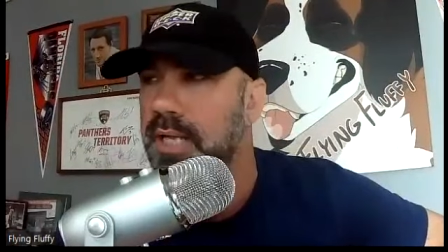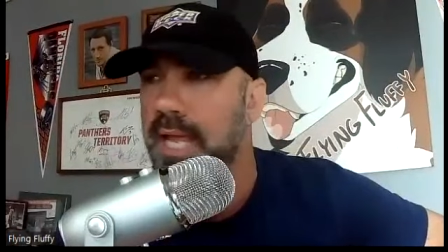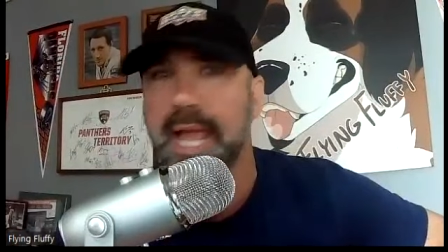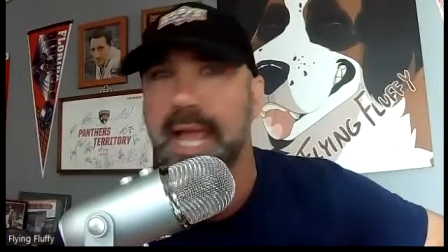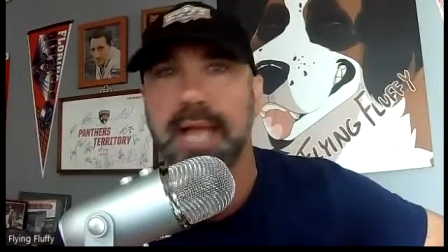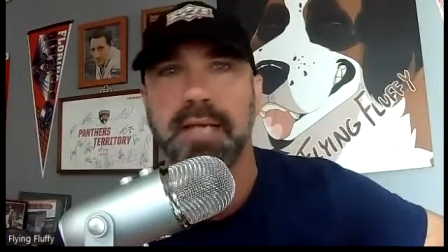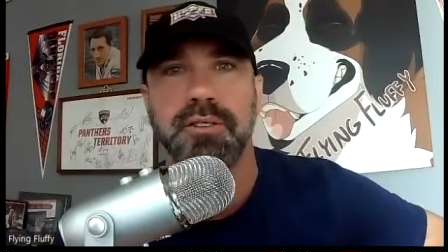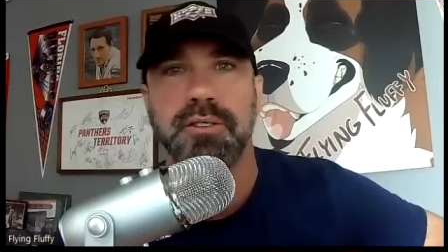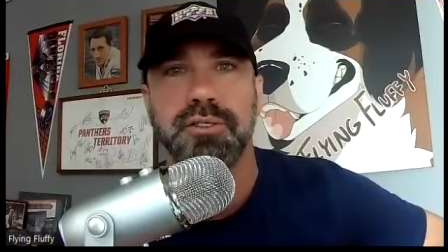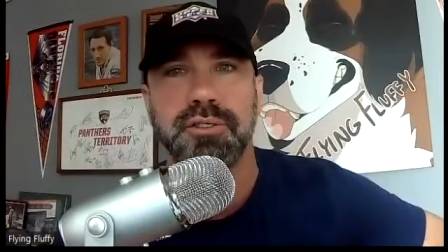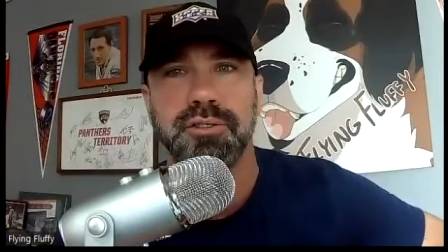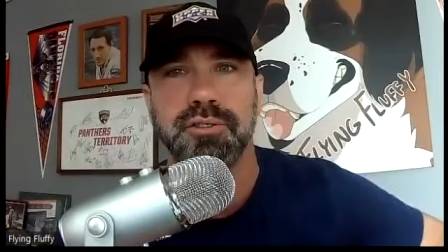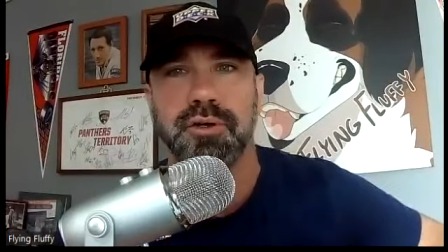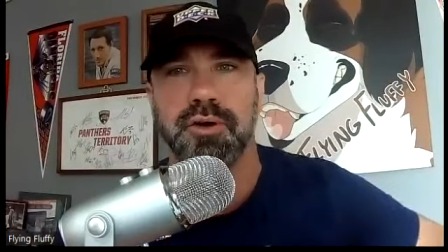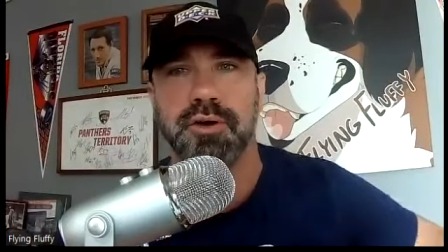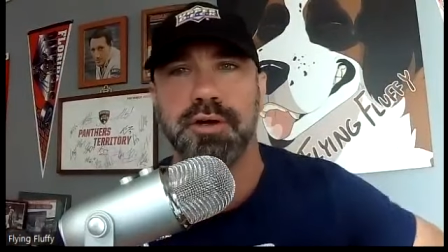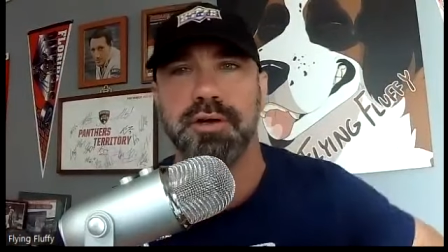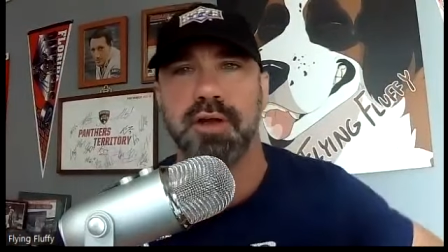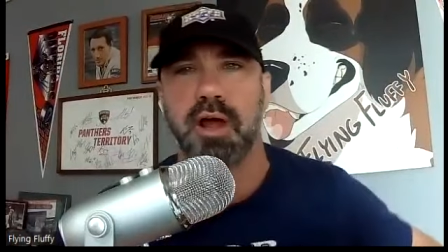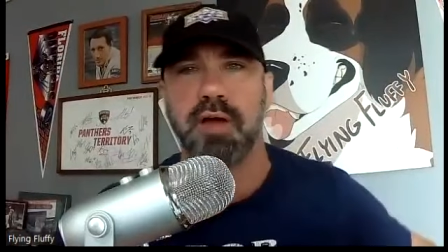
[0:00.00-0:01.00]
And
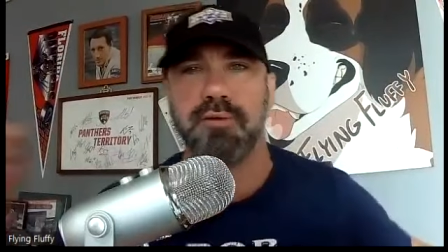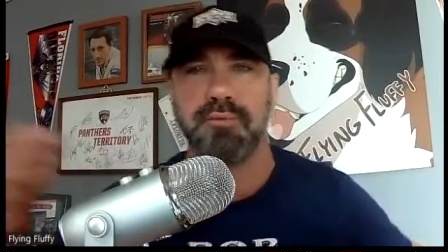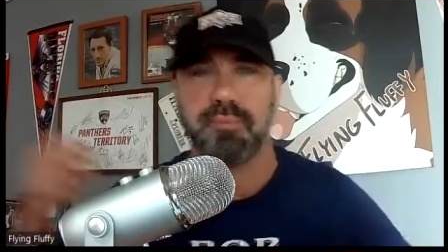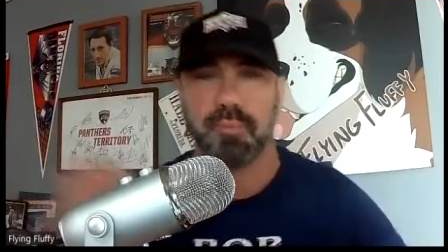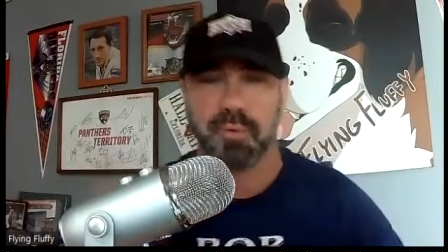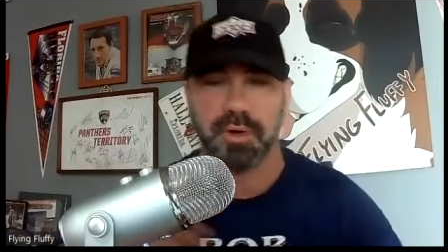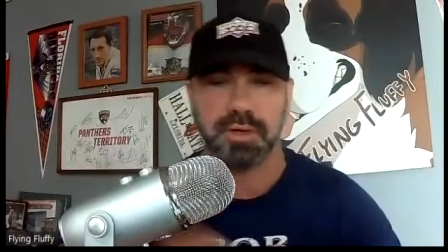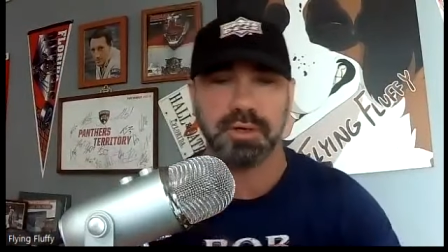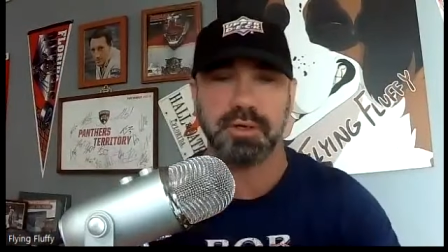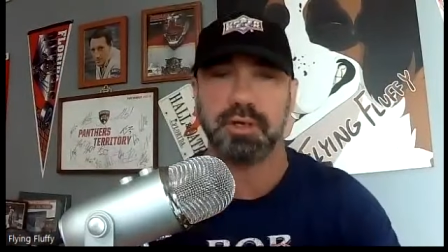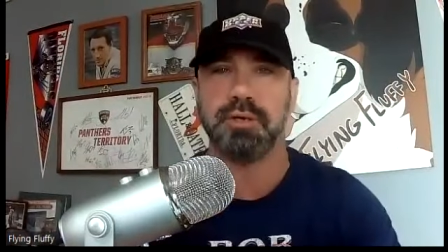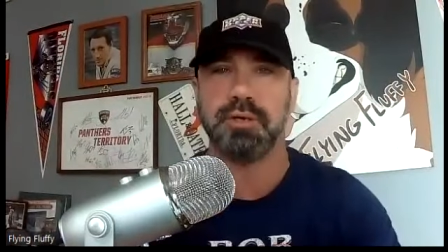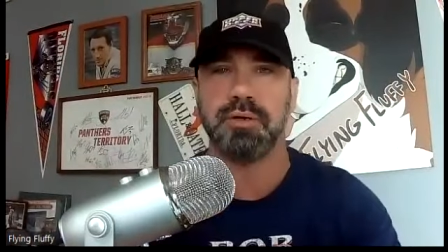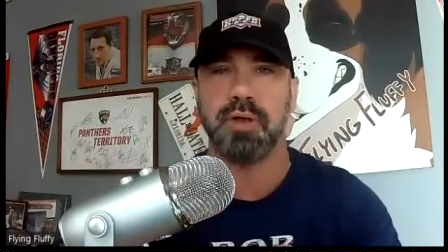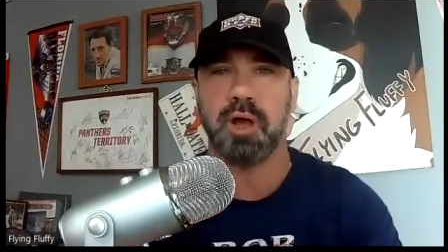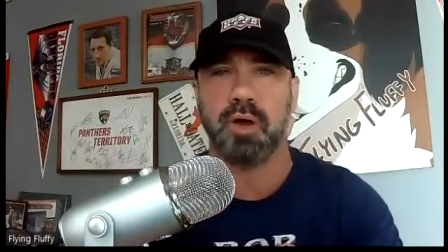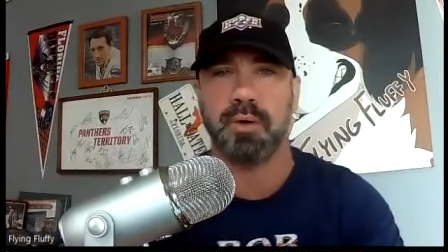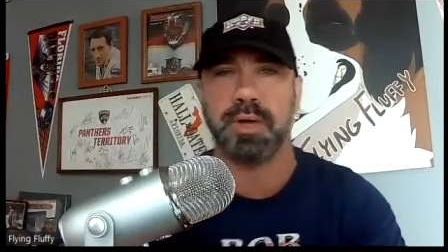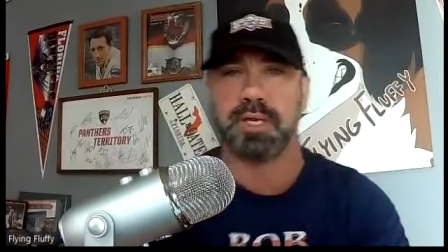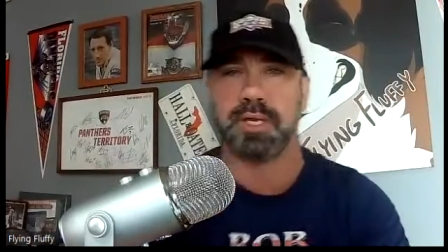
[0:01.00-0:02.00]
sure enough, wouldn't you
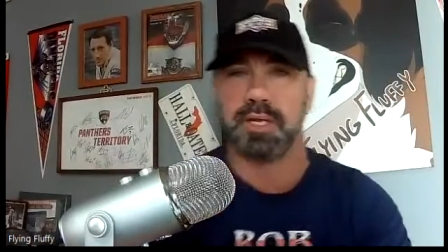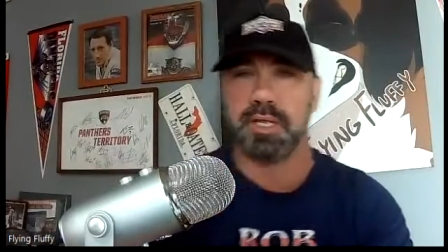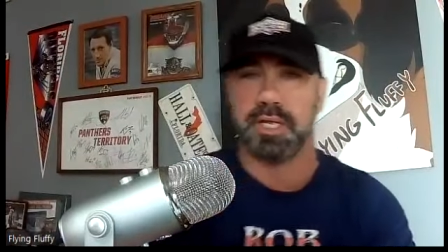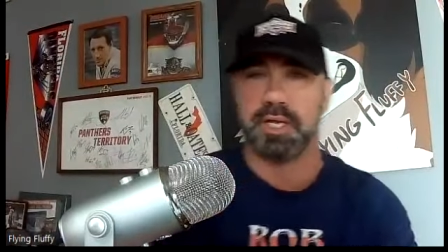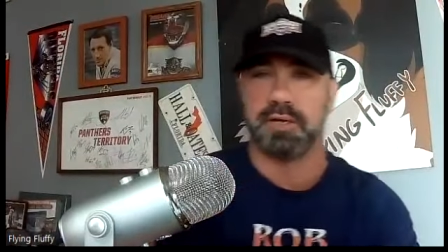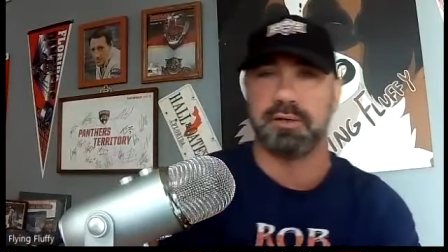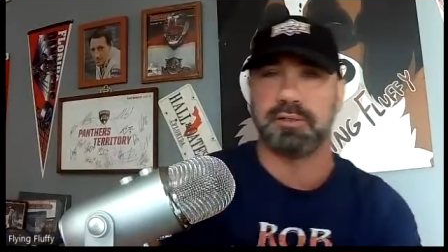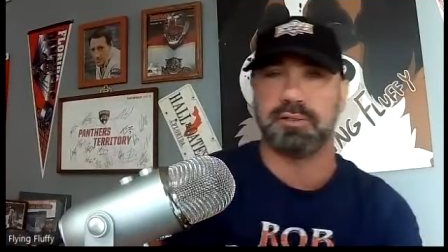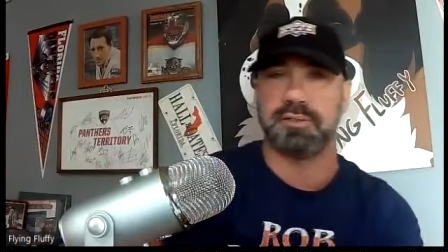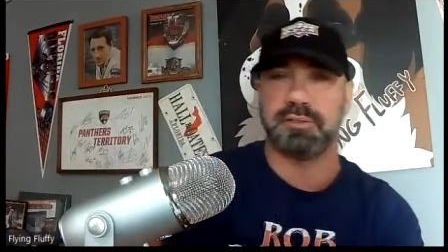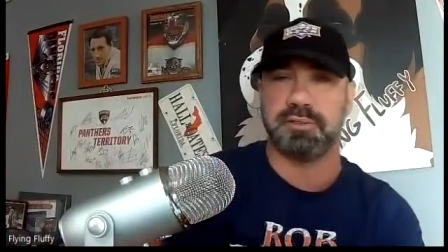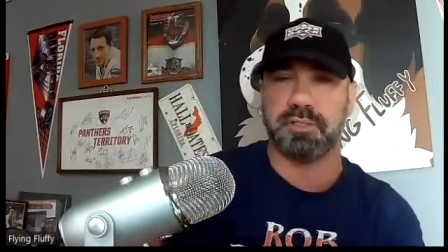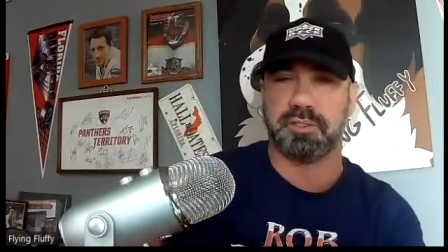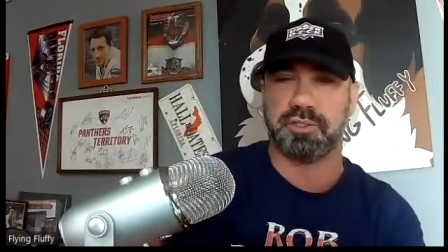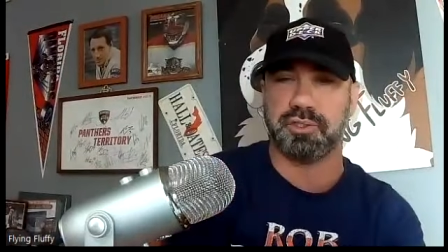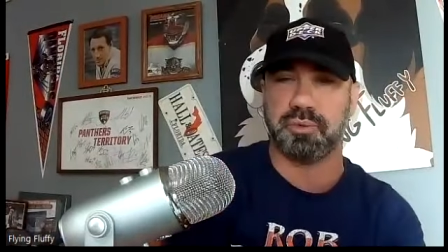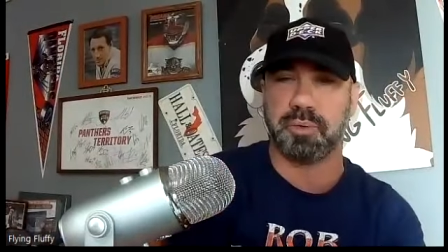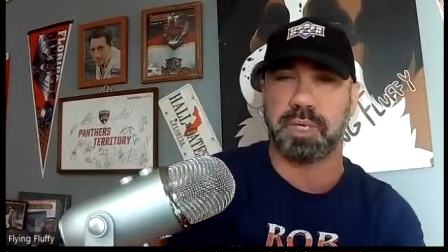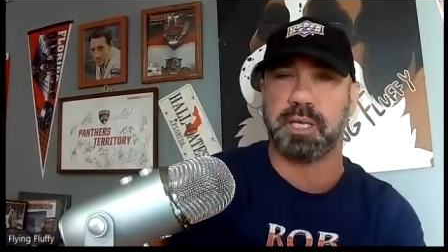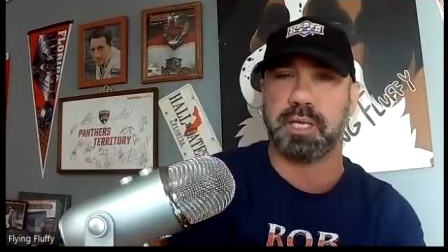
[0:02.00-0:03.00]
know it, here's the
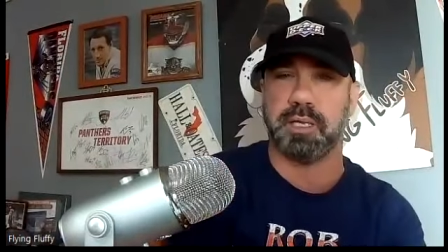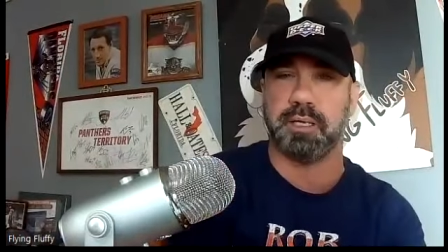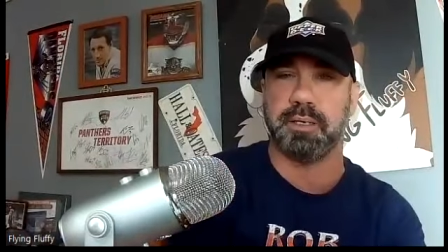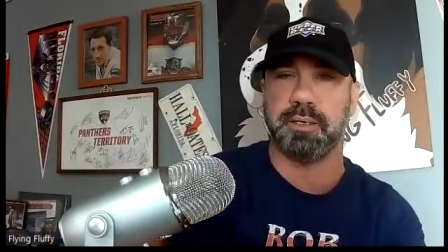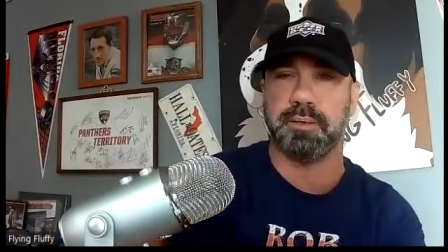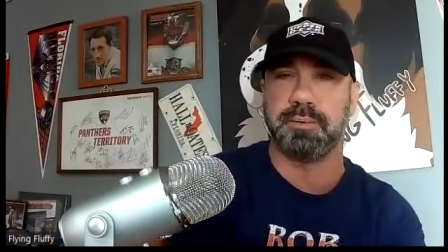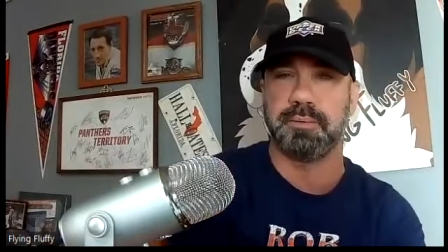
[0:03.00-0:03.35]
tweet